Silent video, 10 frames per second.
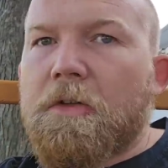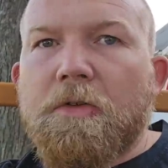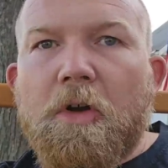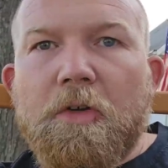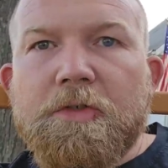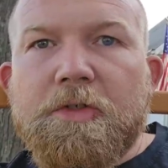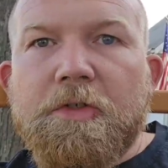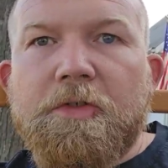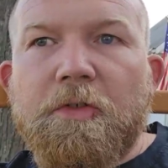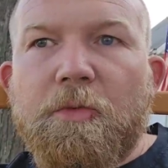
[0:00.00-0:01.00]
doctor calls us
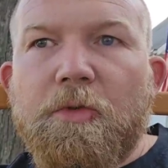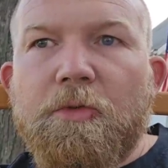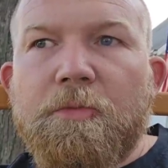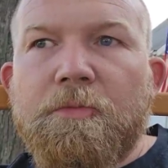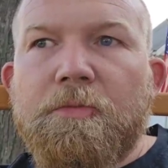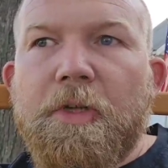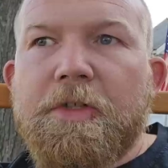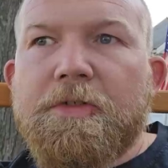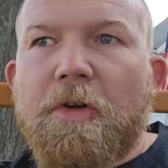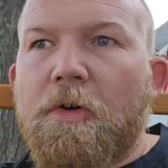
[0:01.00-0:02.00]
into the room,
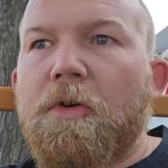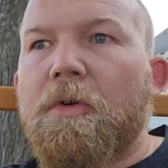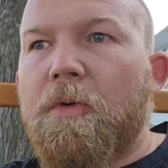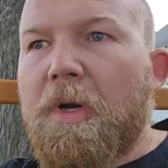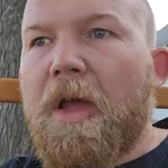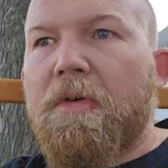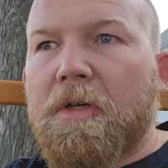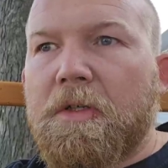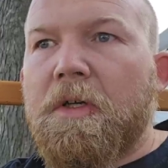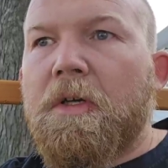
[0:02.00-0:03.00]
and it's our we have
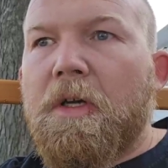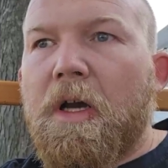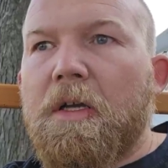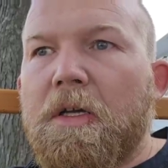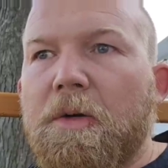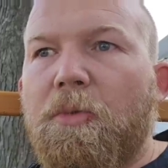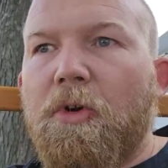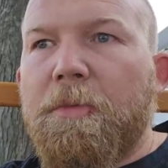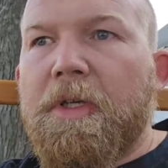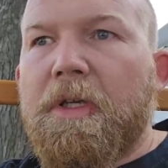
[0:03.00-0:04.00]
a, a an
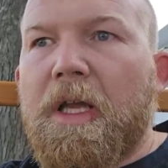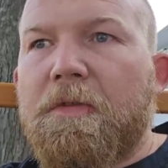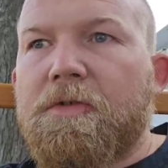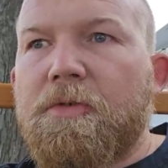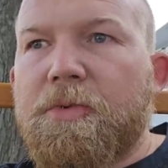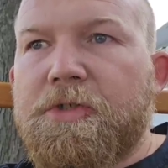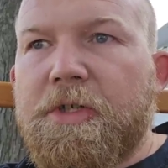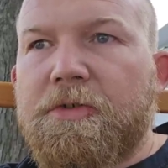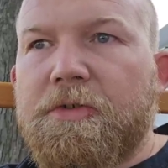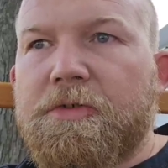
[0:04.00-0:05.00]
appointment after the
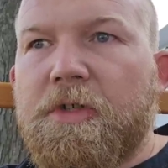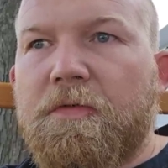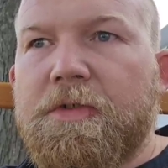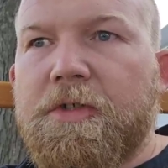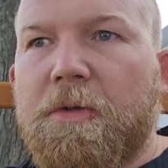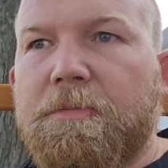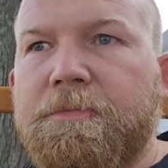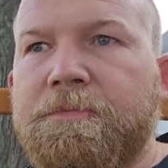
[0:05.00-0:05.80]
procedure and stuff is up,